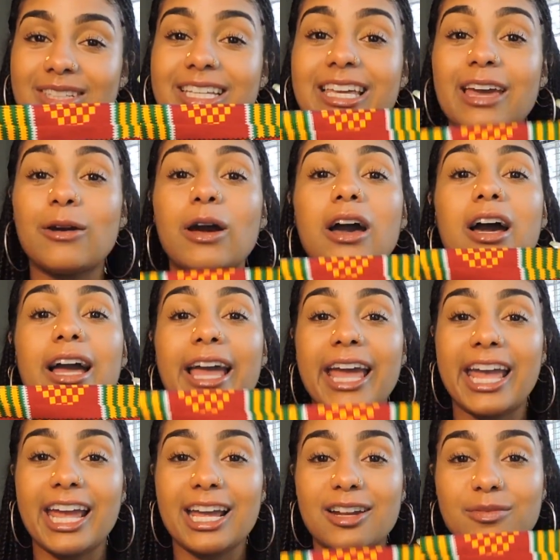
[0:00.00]
get a
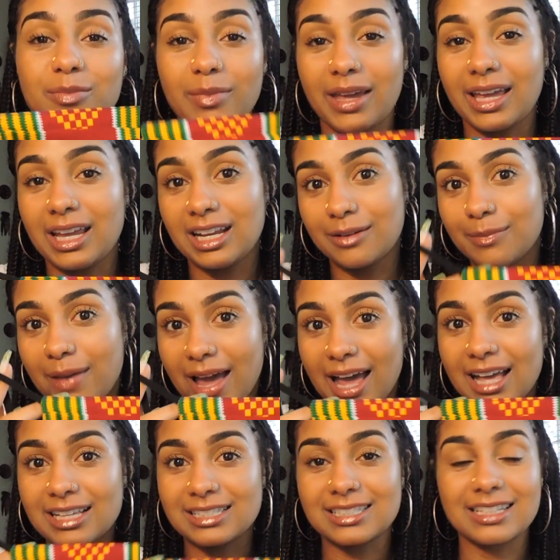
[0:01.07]
handmade
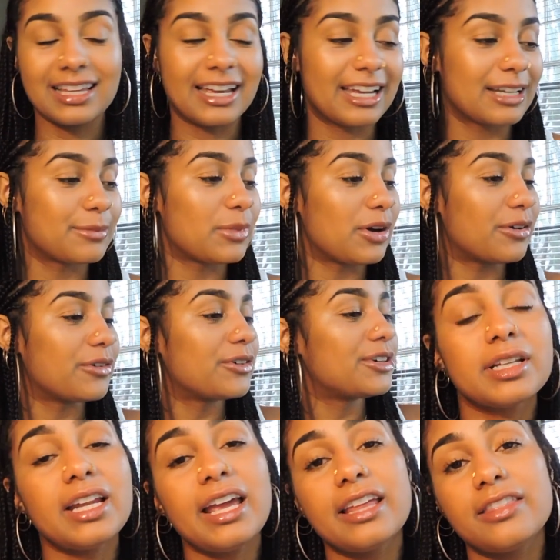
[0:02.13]
mask. Like, bro,
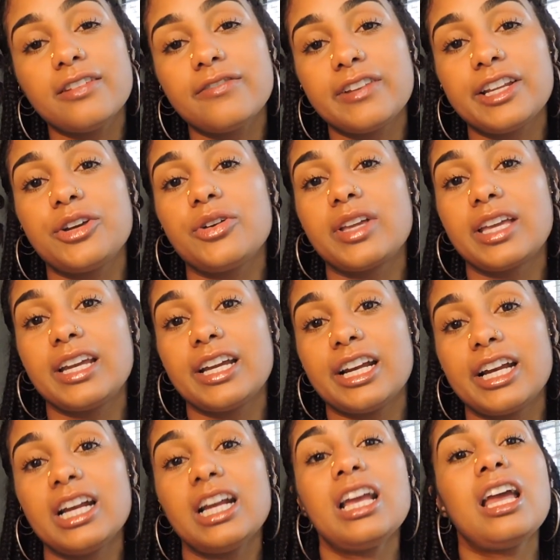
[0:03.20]
I'm gonna end the video
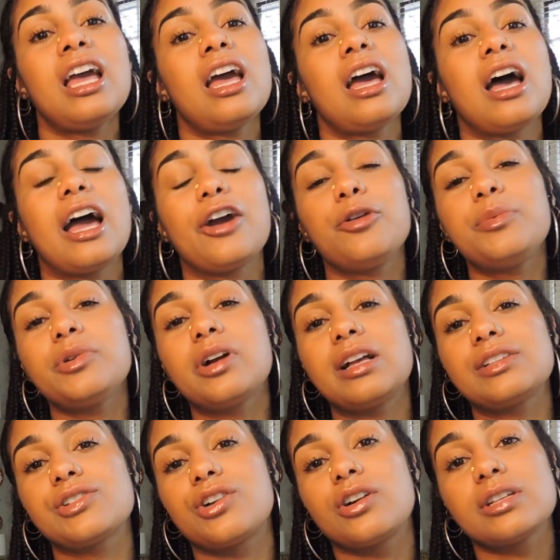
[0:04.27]
here. I hope you
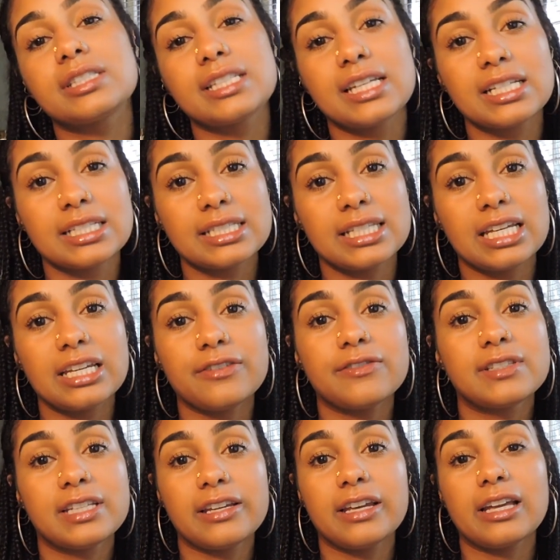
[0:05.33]
guys are all staying safe,
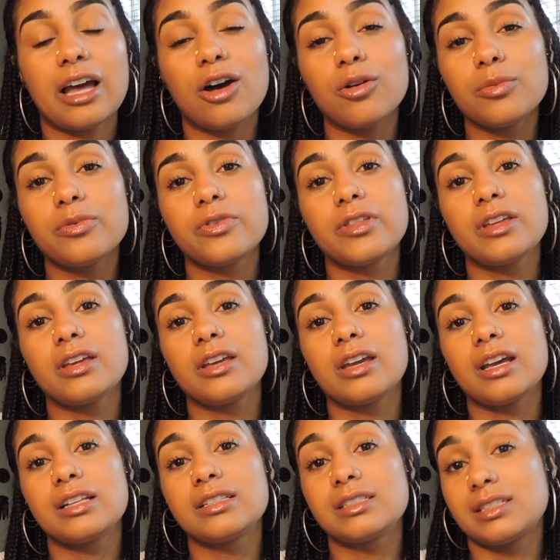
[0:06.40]
staying healthy,
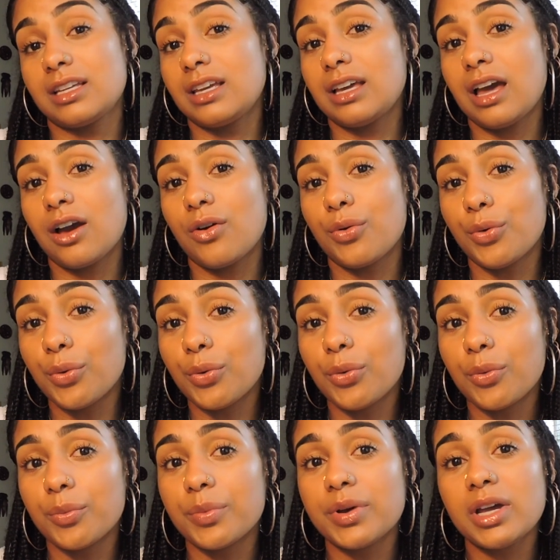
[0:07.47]
and staying at
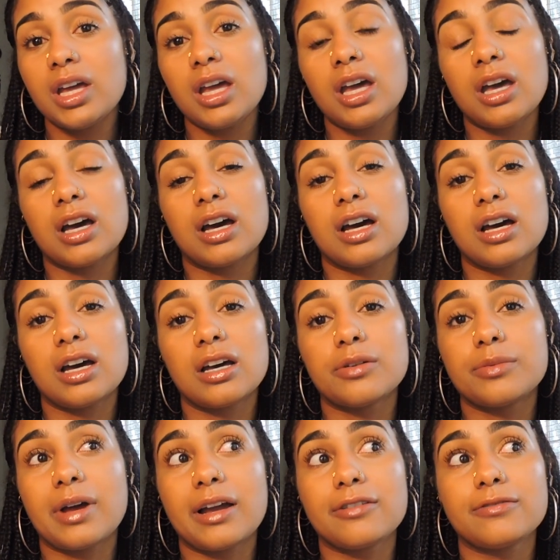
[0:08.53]
home.
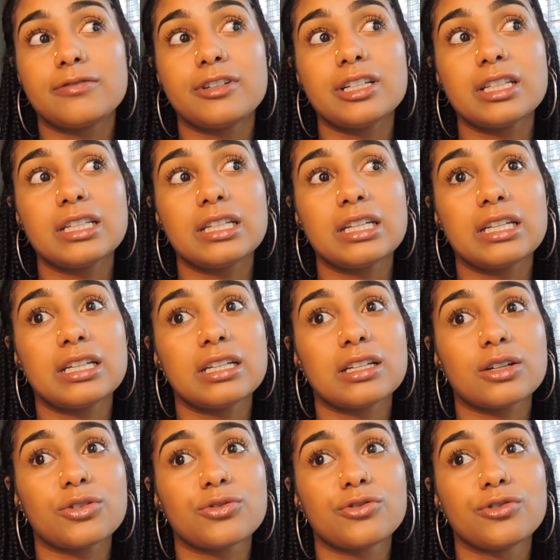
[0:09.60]
I
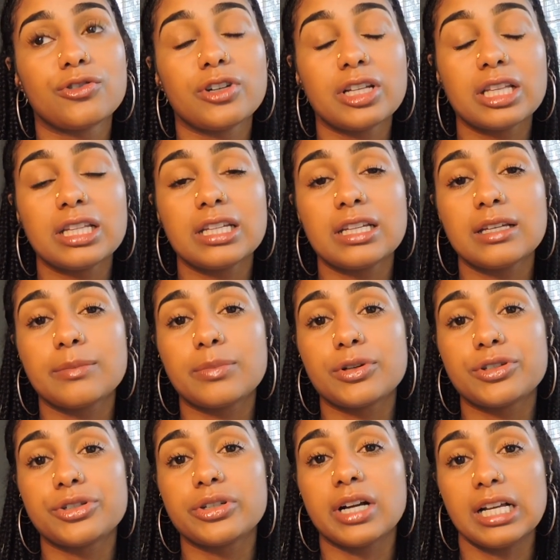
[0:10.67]
really
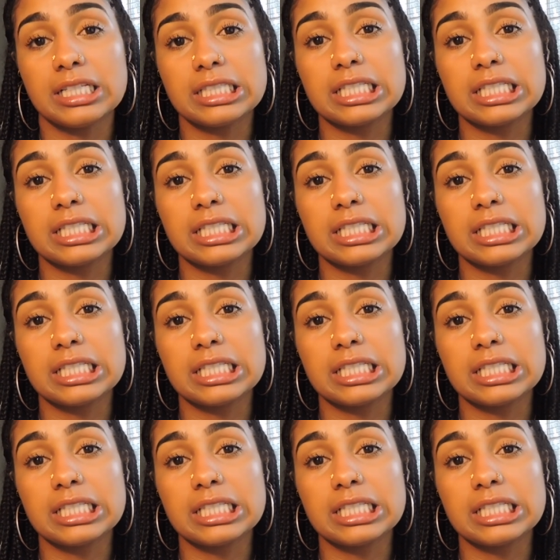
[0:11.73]
push you guys